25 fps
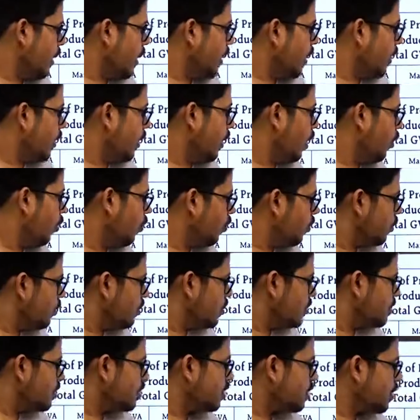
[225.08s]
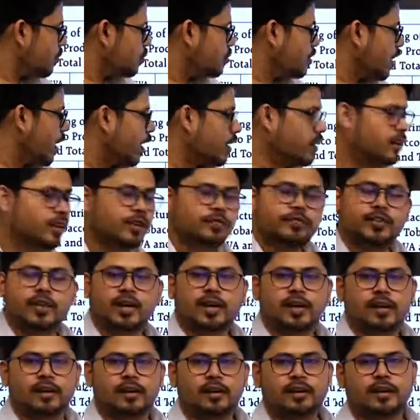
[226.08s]
Now sub-Saharan
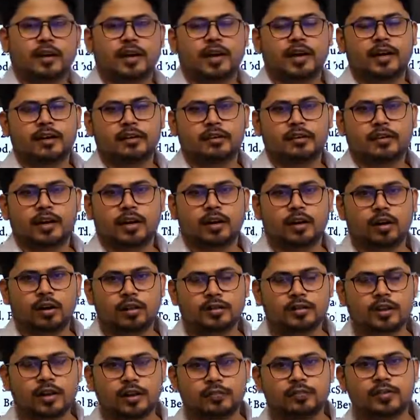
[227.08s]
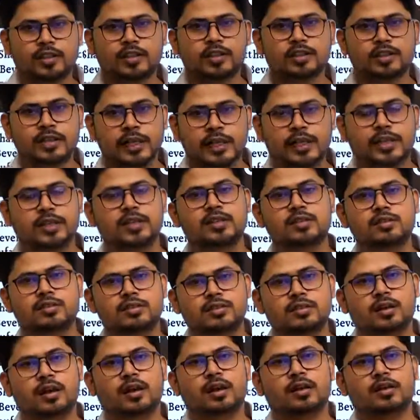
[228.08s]
Africa and other African countries
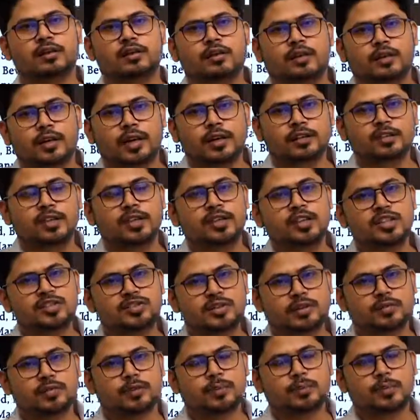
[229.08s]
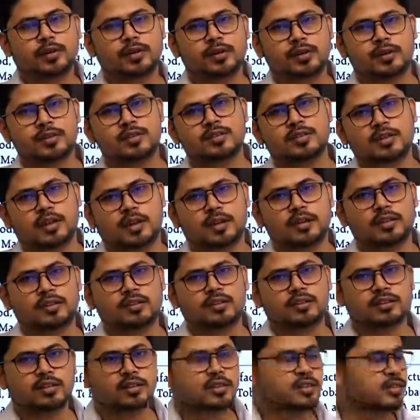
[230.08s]
and the least developed countries are
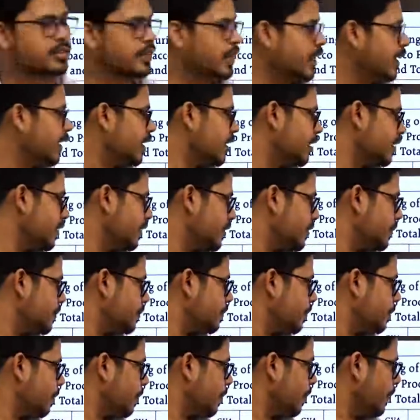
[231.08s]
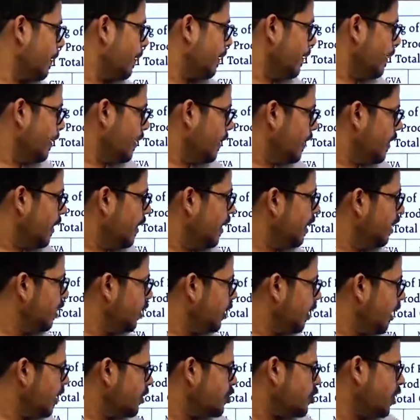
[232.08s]
in this category.
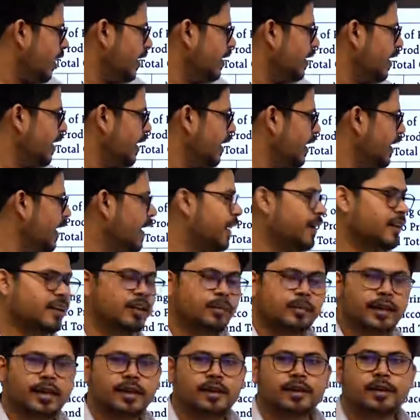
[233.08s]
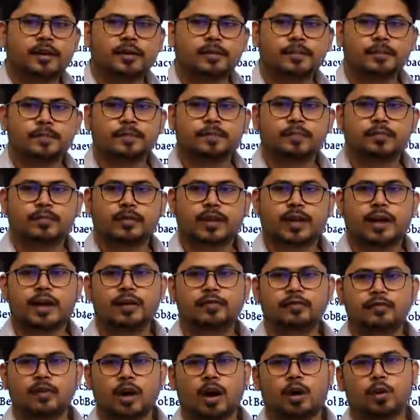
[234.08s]
India, China and Latin America
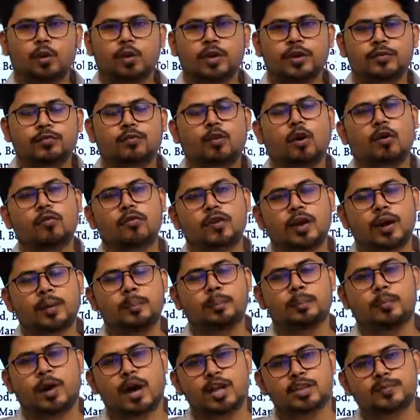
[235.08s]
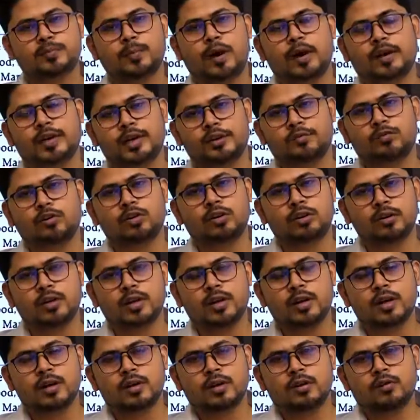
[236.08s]
have now evolved a mass market for
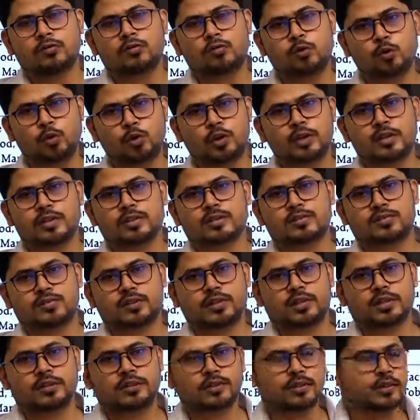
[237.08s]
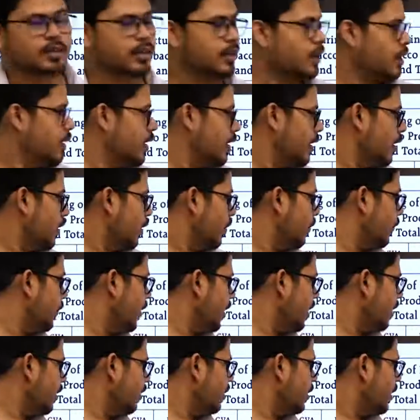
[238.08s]
food industry,
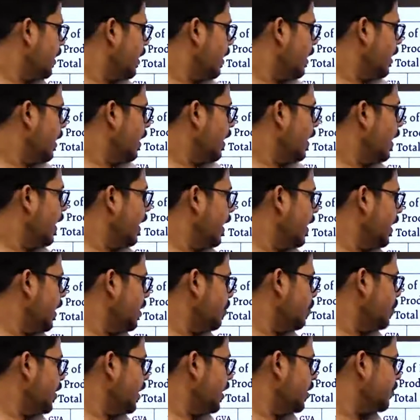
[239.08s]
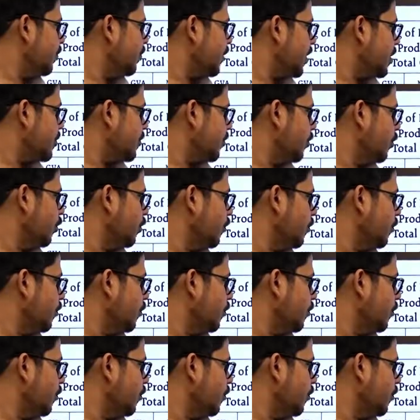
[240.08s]
where dairy, meat, fresh fruit,